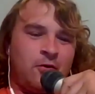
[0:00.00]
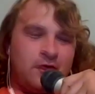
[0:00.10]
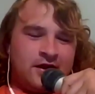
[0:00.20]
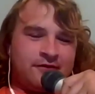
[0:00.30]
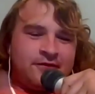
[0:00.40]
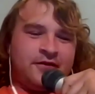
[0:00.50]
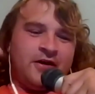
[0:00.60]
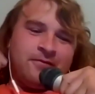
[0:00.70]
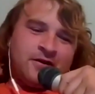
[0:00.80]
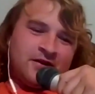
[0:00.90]
and
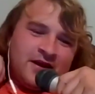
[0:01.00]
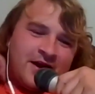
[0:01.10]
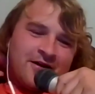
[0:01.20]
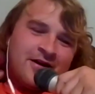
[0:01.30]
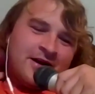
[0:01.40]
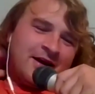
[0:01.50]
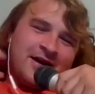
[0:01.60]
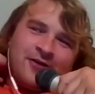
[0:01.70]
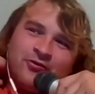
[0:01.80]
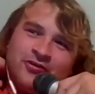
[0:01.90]
flip in the air. And
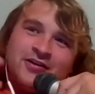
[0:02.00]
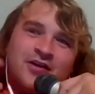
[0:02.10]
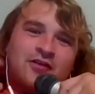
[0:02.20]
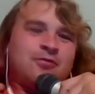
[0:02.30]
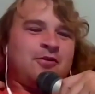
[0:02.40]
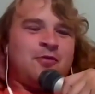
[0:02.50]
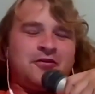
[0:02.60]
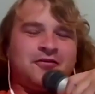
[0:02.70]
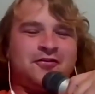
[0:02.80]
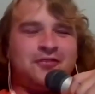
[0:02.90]
I really desperately want
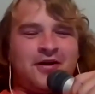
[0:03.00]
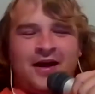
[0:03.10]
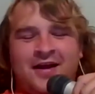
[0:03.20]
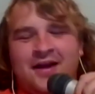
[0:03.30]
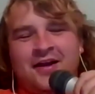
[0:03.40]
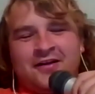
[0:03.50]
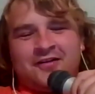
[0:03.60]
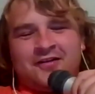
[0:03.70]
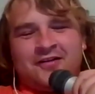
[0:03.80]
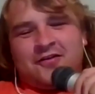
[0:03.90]
to do that. And
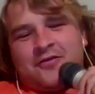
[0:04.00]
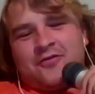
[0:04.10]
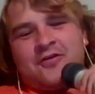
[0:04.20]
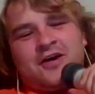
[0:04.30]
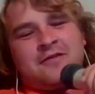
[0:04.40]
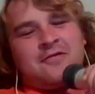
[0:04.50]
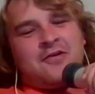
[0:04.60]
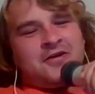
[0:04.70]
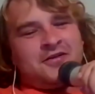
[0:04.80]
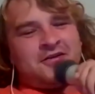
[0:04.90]
so I'm
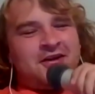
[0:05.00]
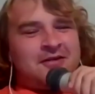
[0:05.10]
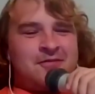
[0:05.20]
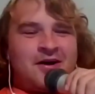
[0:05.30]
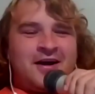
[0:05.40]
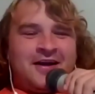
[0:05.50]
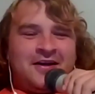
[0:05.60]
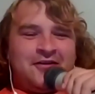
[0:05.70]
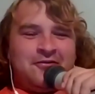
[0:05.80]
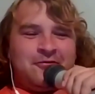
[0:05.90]
already looking at buying a
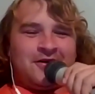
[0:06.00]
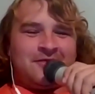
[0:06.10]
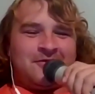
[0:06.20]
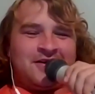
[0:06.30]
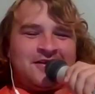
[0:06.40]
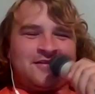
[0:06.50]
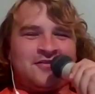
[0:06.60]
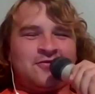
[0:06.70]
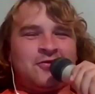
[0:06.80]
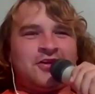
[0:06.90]
new one, because
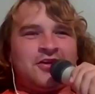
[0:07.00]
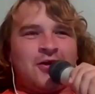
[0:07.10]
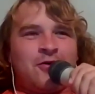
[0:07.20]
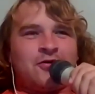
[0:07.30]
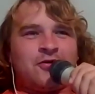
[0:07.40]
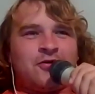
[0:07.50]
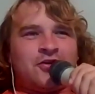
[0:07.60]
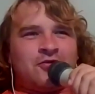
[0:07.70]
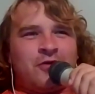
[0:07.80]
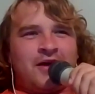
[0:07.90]
there's really no good
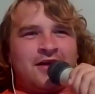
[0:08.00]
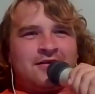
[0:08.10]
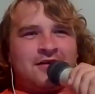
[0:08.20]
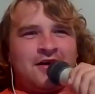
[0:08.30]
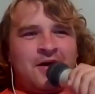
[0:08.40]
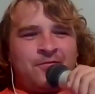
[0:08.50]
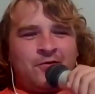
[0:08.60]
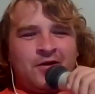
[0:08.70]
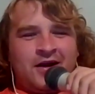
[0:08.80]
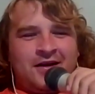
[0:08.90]
way to
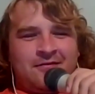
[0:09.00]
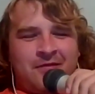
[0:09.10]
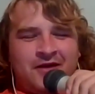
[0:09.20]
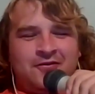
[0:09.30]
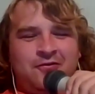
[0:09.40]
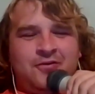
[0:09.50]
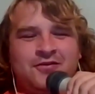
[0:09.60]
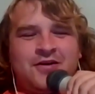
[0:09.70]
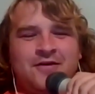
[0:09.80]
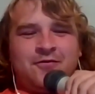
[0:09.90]
upgrade my 2-wheel
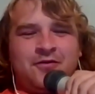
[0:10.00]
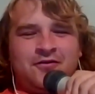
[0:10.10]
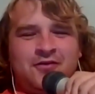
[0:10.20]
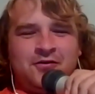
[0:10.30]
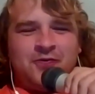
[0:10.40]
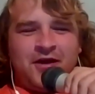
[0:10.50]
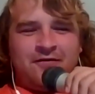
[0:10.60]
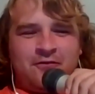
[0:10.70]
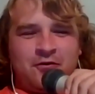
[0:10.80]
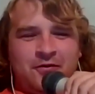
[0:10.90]
drive one to a
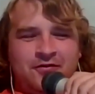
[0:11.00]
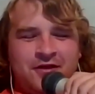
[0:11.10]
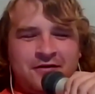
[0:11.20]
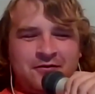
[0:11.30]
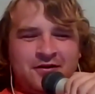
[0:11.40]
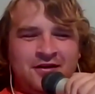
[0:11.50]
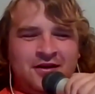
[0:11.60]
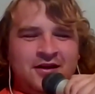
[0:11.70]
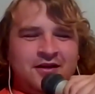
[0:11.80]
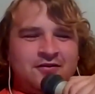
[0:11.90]
4-wheel drive one.
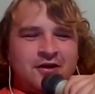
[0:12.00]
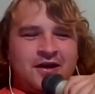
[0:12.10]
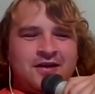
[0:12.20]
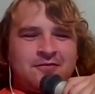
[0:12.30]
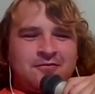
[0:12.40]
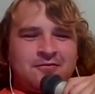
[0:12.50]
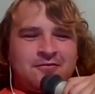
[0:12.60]
So I think I'm